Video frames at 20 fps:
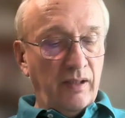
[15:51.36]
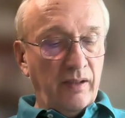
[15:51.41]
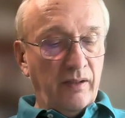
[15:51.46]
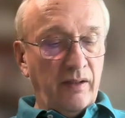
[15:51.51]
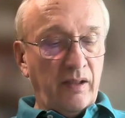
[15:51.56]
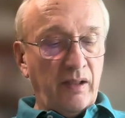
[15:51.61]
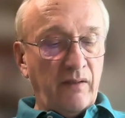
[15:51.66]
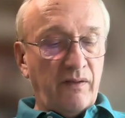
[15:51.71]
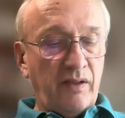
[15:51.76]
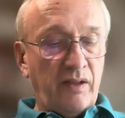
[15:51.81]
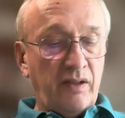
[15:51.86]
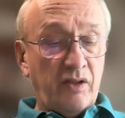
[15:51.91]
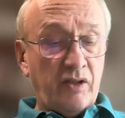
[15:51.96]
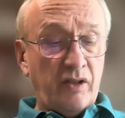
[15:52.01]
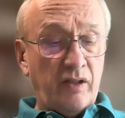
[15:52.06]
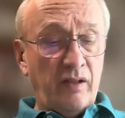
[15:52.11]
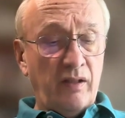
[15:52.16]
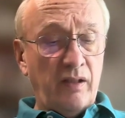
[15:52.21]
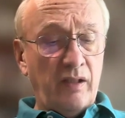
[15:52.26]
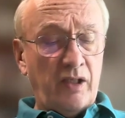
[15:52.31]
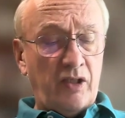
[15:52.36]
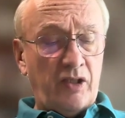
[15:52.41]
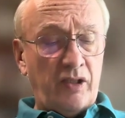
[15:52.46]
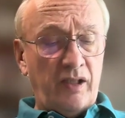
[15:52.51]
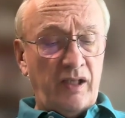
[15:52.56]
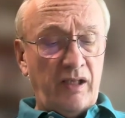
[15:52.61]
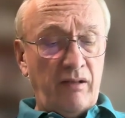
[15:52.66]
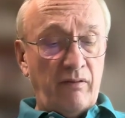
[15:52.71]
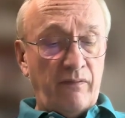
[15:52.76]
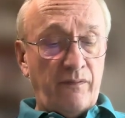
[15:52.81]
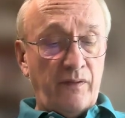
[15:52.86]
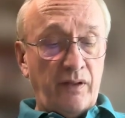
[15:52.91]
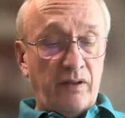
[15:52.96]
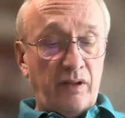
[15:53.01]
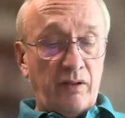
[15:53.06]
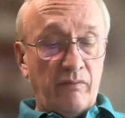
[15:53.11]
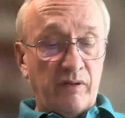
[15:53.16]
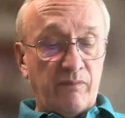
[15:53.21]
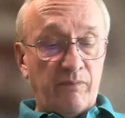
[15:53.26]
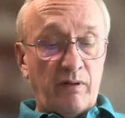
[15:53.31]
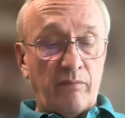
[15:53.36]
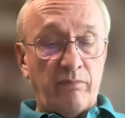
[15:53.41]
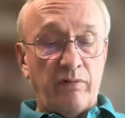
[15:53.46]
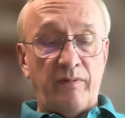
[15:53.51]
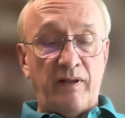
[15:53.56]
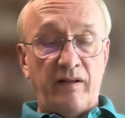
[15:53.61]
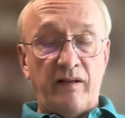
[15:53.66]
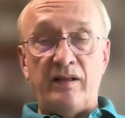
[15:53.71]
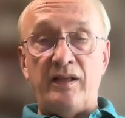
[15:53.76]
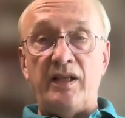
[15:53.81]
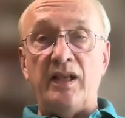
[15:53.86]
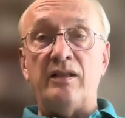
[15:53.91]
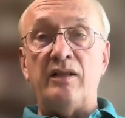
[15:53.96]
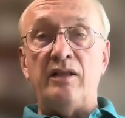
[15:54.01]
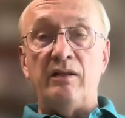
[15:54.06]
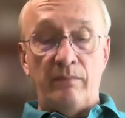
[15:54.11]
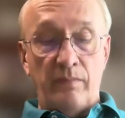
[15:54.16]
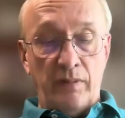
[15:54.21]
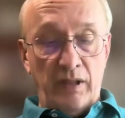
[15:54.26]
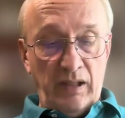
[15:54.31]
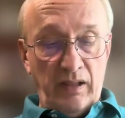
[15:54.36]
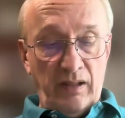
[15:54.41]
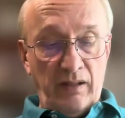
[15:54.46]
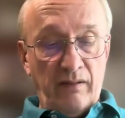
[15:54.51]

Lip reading: The definition he referred to was probably the dictum